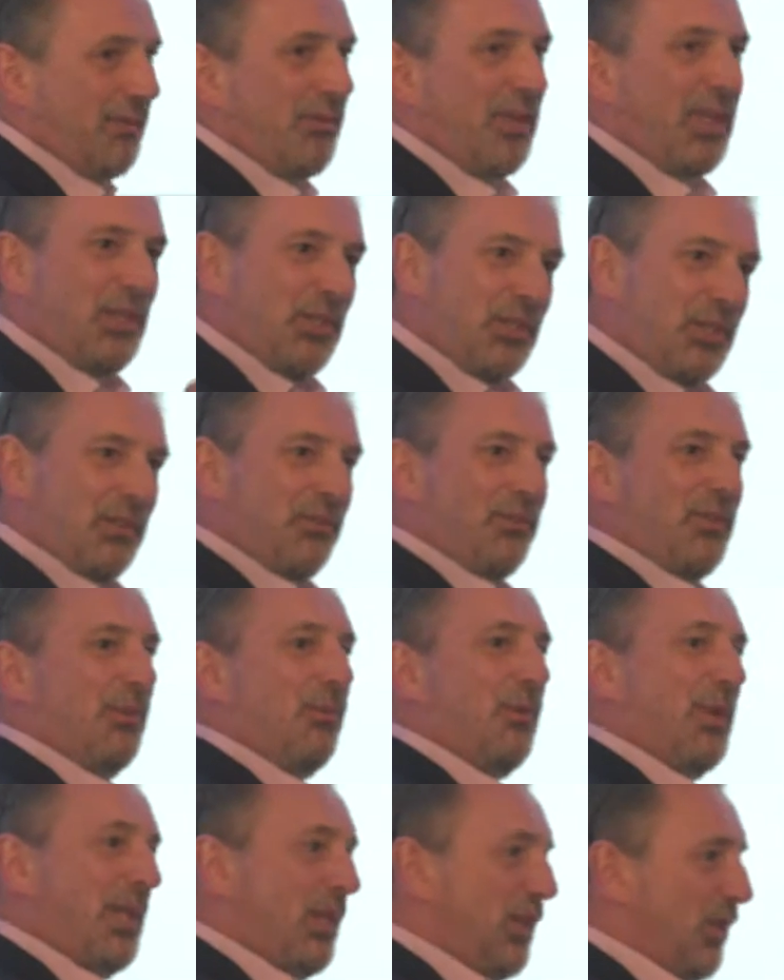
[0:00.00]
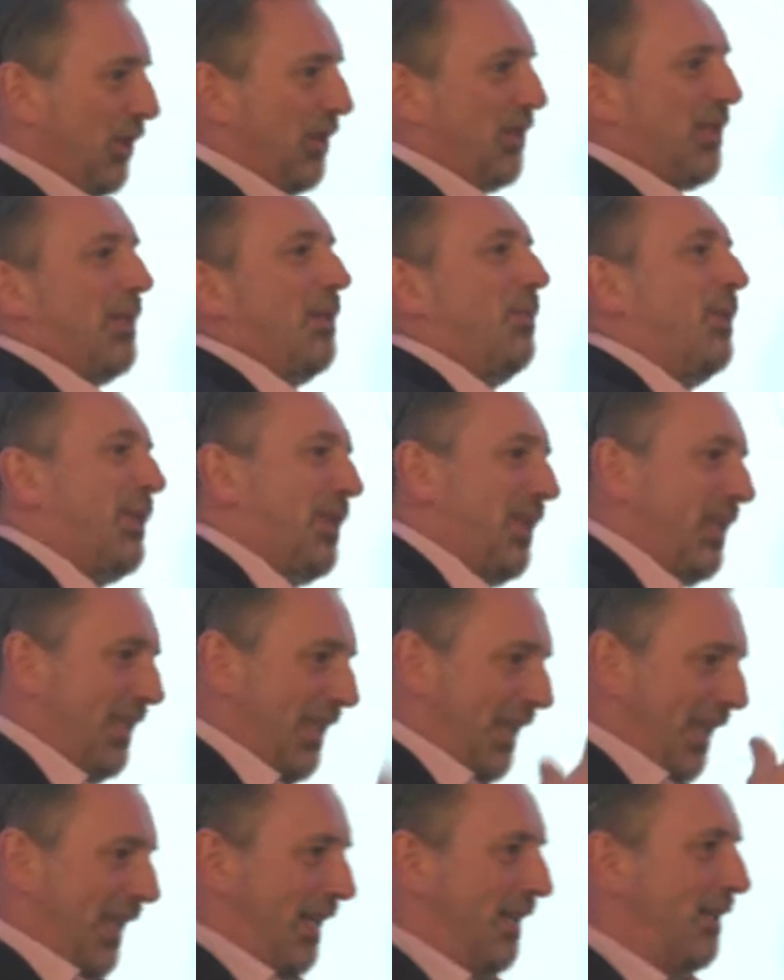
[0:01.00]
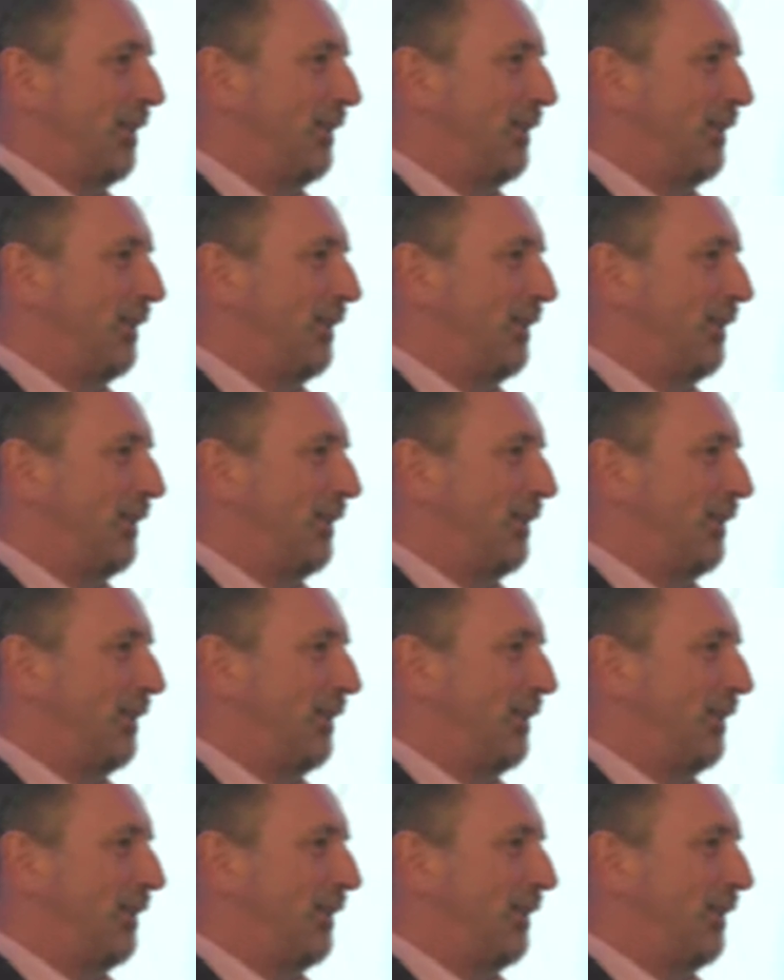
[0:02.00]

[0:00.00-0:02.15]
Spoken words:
of each of the regions that we're sitting in